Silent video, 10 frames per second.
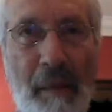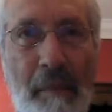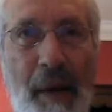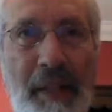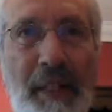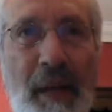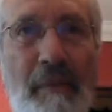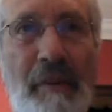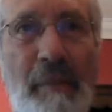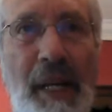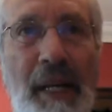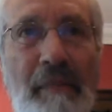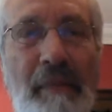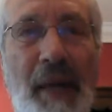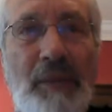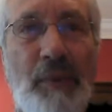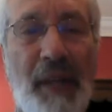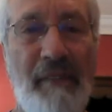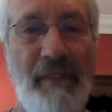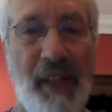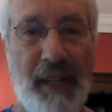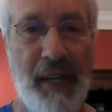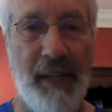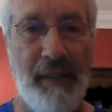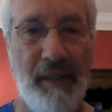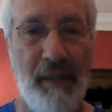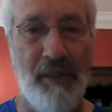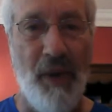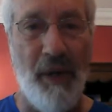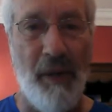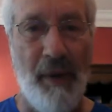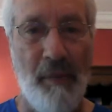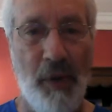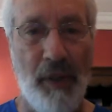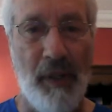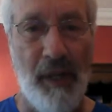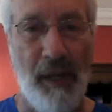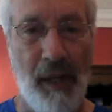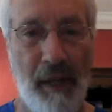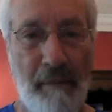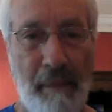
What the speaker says: but for me, that's what I feel like I can talk about more clearly